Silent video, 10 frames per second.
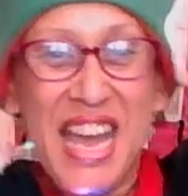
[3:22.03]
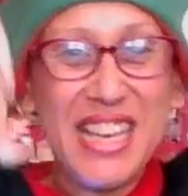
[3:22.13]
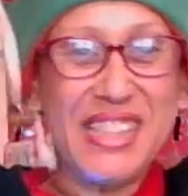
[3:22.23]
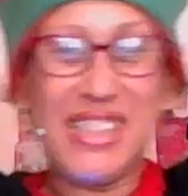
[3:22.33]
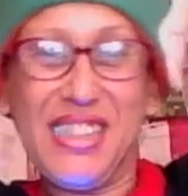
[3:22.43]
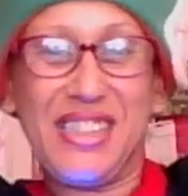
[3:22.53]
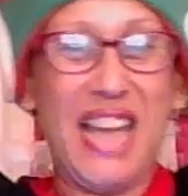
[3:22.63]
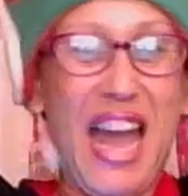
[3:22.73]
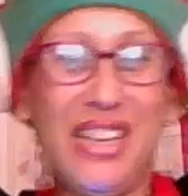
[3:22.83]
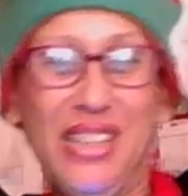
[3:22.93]
It's the
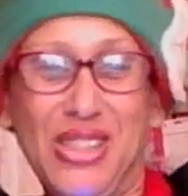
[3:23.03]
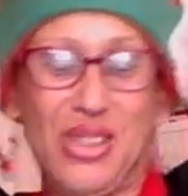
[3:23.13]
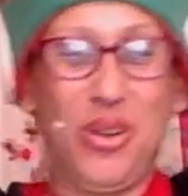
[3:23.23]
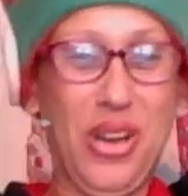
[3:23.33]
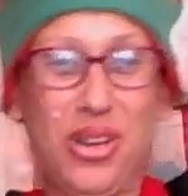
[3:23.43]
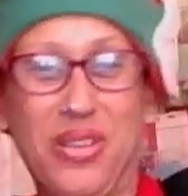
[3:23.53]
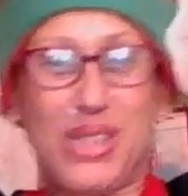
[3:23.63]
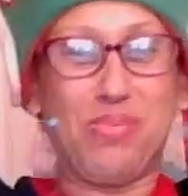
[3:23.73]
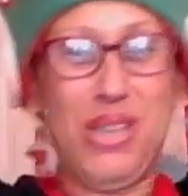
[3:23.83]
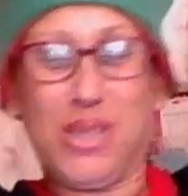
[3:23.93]
dinosaur
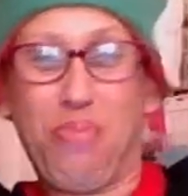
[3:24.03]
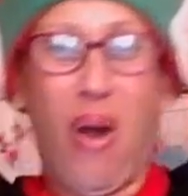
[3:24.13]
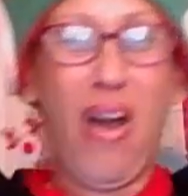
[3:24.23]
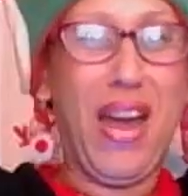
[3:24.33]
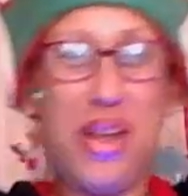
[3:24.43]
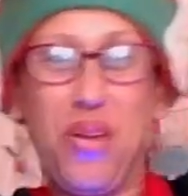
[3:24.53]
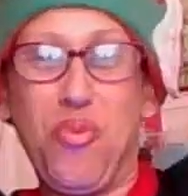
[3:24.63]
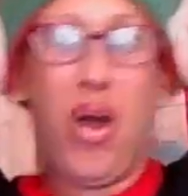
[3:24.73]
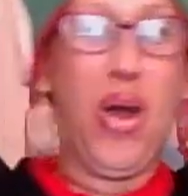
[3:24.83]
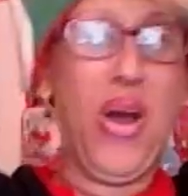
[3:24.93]
Christmas party.
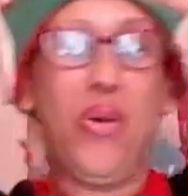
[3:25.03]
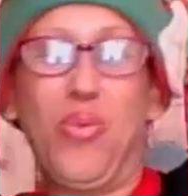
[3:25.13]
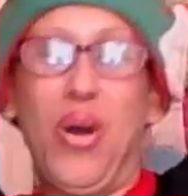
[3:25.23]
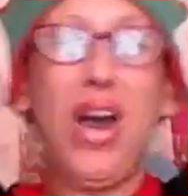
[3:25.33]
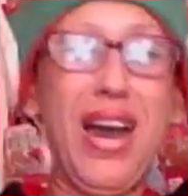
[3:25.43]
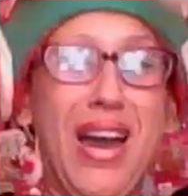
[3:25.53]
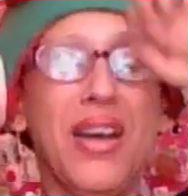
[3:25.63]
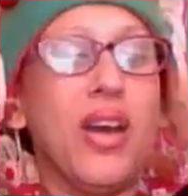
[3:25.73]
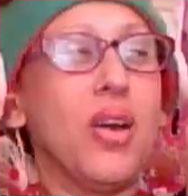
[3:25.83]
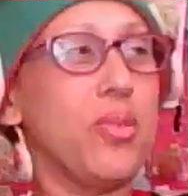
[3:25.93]
Whoa, whoa.
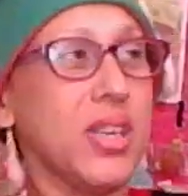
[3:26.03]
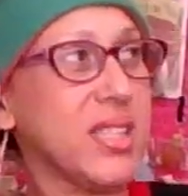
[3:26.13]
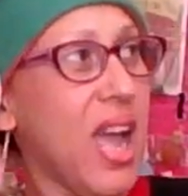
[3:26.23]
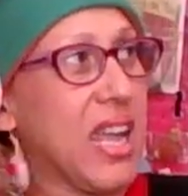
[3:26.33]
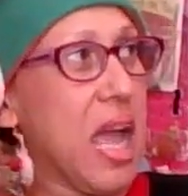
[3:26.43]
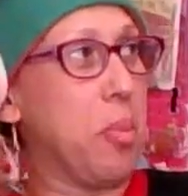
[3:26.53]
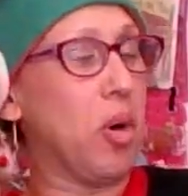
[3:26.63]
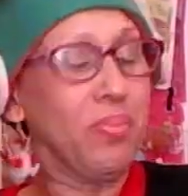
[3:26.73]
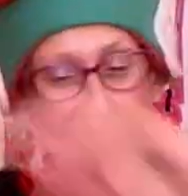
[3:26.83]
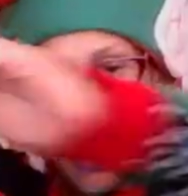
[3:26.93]
Where's that camel?
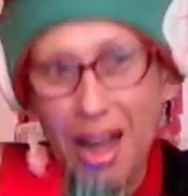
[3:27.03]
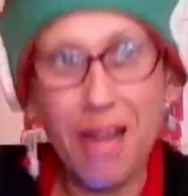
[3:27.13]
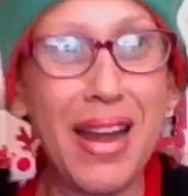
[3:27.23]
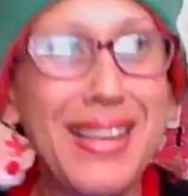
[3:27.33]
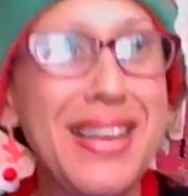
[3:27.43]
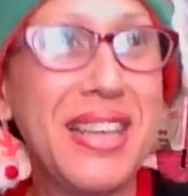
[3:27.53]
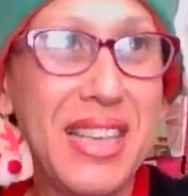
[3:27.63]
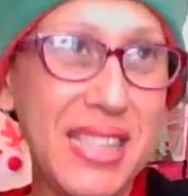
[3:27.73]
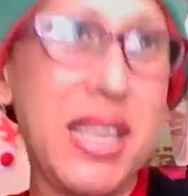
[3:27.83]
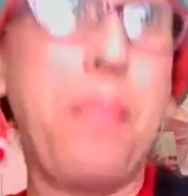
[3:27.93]
All right,
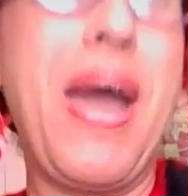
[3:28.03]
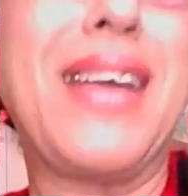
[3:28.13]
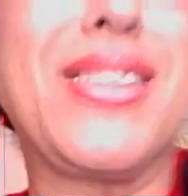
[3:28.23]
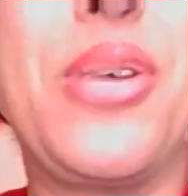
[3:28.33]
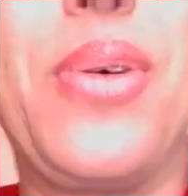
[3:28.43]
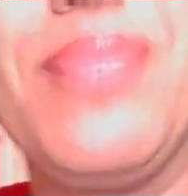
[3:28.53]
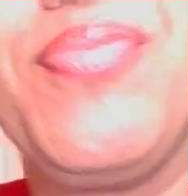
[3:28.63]
let's get back to it.